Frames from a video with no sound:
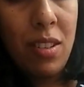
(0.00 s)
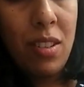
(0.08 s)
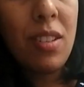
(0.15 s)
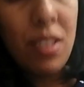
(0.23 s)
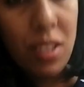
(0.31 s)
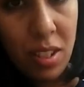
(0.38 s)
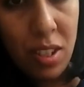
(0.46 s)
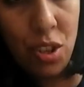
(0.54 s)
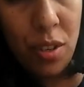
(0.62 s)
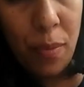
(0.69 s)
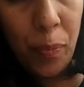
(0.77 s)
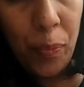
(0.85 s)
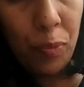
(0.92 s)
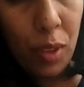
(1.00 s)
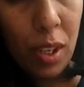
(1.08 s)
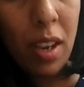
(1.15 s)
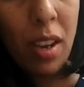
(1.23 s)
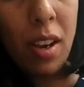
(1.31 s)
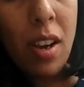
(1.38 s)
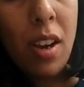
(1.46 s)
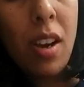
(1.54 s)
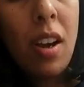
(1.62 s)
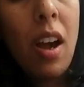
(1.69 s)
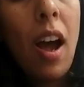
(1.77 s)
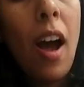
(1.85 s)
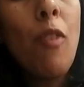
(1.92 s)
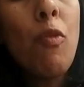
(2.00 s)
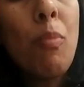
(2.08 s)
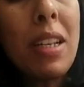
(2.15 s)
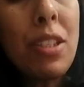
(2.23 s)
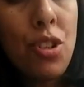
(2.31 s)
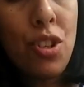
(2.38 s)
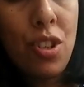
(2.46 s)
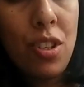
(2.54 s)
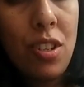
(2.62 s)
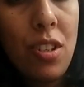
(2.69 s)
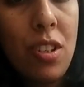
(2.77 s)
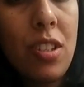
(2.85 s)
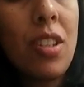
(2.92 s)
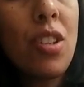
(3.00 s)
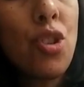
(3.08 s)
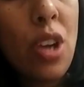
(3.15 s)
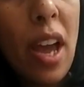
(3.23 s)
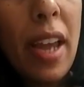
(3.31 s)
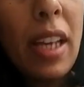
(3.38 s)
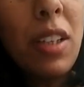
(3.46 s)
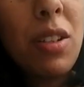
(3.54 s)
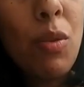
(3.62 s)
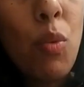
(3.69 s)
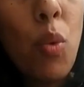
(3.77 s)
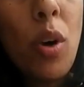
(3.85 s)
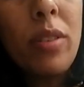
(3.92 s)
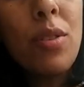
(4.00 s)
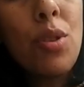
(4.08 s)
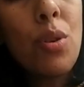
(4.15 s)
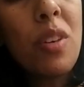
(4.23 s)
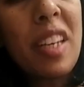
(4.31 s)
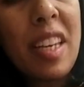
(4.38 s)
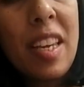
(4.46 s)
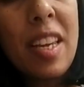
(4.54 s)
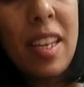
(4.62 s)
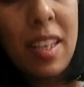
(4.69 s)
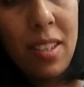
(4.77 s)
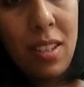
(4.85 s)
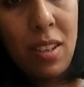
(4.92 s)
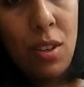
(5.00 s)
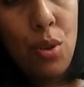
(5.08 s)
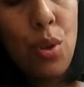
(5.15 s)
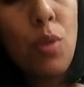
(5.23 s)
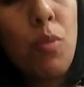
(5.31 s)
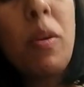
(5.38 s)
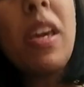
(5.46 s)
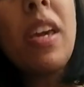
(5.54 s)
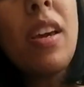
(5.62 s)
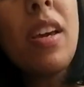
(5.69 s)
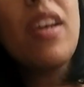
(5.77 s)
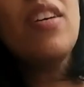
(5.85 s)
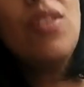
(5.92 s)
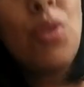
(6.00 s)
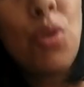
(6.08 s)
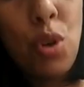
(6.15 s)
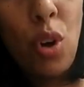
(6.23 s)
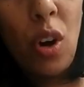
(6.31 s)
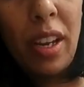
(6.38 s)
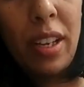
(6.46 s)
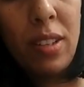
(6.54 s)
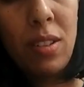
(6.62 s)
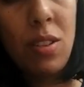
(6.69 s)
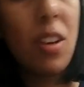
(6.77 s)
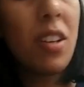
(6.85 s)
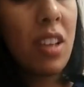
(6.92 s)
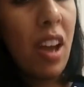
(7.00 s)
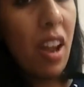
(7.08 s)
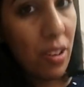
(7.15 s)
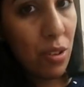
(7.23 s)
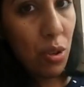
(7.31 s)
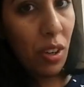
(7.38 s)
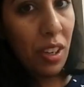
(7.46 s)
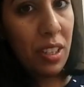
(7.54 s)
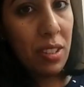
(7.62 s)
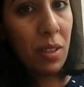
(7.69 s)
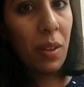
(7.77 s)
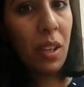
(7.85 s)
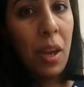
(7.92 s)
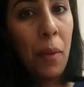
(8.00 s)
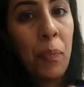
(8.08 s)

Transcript: decision. Okay, how much does the child want to eat should be his choice, not our choice. Okay,